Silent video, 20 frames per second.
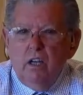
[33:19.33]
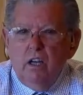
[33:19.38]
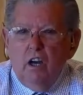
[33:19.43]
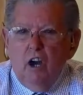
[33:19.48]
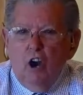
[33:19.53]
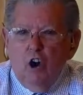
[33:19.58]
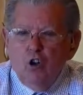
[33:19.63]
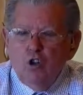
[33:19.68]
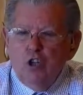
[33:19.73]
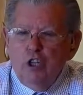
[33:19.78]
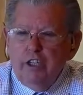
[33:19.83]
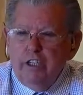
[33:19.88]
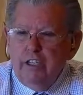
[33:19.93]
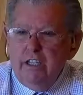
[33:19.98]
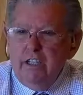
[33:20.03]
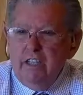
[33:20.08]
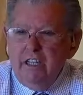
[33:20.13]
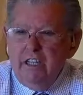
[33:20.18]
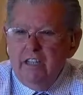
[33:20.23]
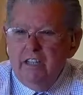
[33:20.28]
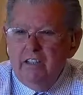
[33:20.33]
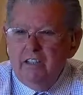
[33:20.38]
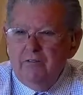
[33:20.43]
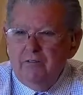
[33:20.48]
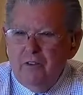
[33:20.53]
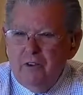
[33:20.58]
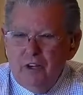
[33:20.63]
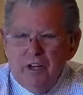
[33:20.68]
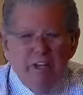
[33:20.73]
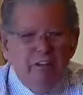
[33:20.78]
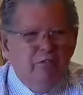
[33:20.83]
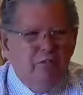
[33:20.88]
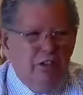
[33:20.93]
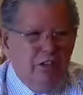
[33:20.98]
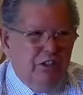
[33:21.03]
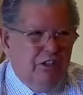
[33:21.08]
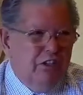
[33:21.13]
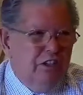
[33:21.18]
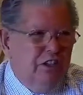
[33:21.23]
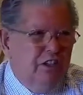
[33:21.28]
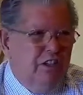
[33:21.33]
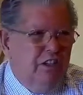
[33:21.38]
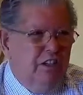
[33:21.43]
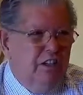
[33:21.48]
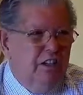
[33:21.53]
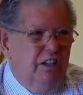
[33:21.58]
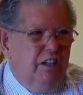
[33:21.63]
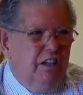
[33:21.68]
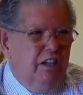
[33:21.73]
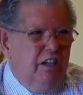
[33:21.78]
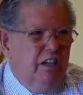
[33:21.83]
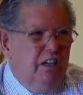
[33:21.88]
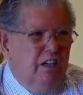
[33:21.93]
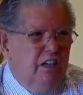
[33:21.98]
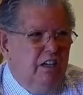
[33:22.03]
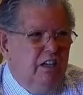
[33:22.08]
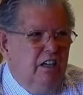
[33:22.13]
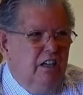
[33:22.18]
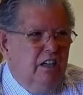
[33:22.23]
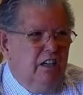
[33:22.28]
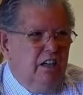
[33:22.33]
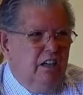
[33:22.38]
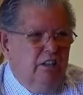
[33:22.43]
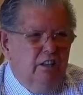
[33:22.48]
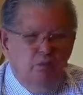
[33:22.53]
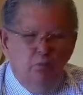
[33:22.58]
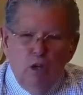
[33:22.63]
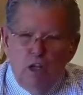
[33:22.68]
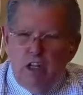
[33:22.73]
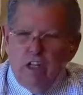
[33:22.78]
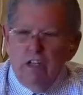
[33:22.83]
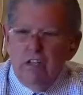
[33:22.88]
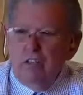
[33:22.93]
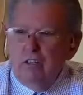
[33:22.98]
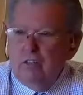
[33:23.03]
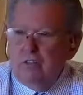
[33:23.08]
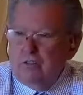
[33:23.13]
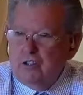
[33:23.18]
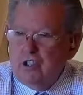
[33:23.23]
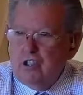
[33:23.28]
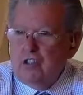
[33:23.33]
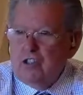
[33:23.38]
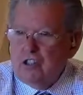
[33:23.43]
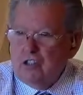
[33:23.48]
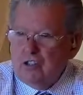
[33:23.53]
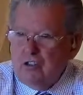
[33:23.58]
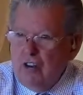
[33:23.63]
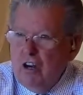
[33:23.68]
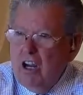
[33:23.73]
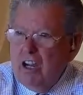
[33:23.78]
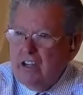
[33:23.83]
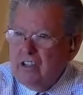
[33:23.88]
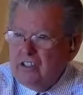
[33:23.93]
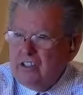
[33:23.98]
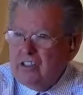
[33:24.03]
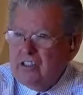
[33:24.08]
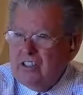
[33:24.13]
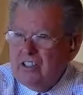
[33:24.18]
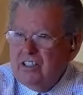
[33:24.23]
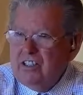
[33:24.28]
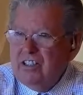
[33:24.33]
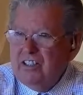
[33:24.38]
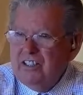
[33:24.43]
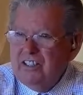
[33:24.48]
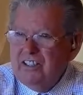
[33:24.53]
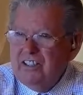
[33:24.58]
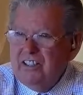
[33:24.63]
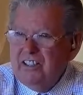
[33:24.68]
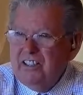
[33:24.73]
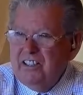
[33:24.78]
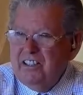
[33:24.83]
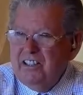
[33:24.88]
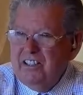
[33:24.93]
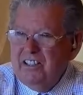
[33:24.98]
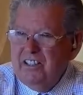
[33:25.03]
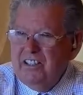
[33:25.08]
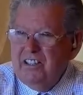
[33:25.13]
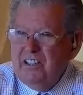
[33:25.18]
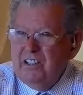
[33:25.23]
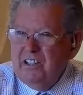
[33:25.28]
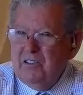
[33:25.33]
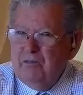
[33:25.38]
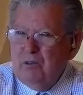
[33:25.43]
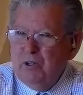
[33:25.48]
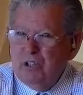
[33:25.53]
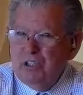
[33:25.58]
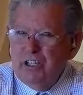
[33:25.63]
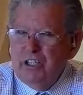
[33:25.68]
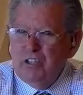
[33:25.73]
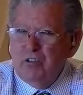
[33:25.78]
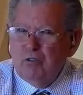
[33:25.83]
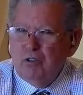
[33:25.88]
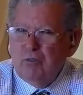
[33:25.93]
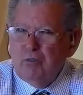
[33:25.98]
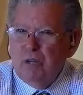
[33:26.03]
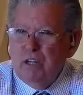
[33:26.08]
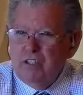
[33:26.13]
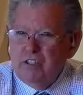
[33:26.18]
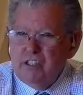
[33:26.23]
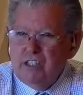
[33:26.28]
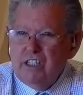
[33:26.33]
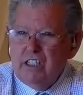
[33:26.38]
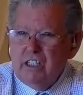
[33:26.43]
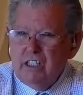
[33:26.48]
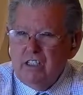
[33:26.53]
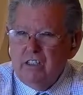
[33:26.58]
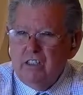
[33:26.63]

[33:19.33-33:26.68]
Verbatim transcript: Only forgiveness and the blood of Jesus Christ will deal with my sin.